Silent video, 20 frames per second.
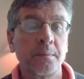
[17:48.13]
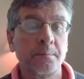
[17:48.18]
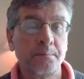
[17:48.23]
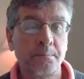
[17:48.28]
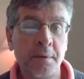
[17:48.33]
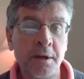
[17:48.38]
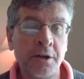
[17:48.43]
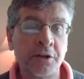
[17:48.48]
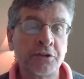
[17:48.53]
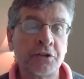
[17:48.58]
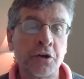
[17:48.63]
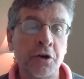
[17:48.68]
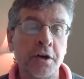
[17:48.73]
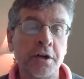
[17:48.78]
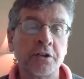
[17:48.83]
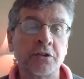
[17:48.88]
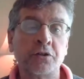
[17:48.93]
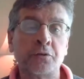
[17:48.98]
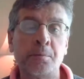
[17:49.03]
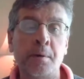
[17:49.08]

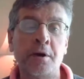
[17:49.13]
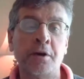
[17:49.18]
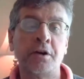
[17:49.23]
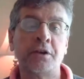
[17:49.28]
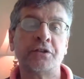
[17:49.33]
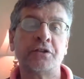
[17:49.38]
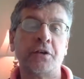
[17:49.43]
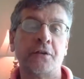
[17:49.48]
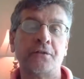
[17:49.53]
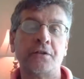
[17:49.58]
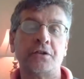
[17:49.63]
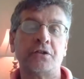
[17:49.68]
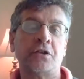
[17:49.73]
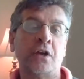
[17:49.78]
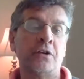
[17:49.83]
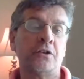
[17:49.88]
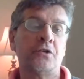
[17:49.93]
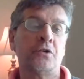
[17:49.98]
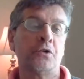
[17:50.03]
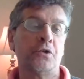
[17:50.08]
Ministering spirits of the
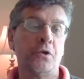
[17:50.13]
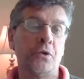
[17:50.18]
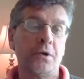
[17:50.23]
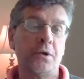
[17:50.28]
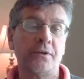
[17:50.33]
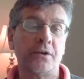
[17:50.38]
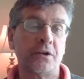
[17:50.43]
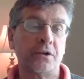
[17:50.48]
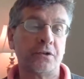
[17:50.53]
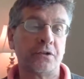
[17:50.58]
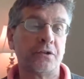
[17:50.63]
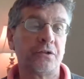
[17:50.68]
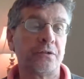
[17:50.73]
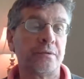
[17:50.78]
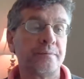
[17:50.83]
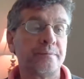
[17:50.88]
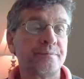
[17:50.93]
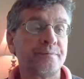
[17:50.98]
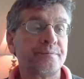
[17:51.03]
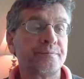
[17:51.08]
central universe.
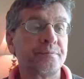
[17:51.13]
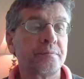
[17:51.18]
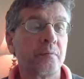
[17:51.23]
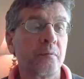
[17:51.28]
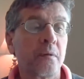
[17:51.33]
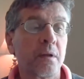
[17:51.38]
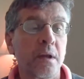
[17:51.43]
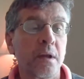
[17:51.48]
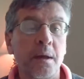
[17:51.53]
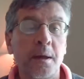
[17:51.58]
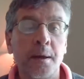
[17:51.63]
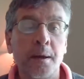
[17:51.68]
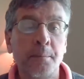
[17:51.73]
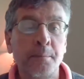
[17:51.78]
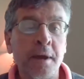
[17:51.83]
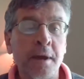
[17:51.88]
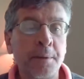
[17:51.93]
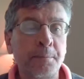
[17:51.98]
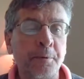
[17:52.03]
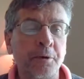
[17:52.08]

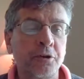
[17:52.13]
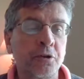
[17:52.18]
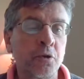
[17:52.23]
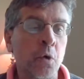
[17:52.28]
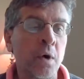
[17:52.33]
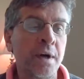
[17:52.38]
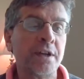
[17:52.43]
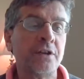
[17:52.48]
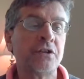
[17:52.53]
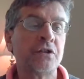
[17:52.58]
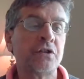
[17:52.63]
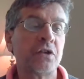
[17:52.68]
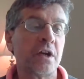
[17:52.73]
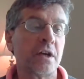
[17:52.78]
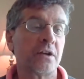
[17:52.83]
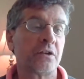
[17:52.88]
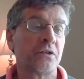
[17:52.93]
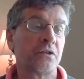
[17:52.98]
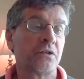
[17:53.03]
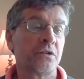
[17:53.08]
Paper
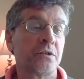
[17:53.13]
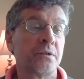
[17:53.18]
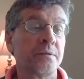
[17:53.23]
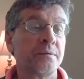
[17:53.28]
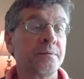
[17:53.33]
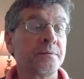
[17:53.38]
26.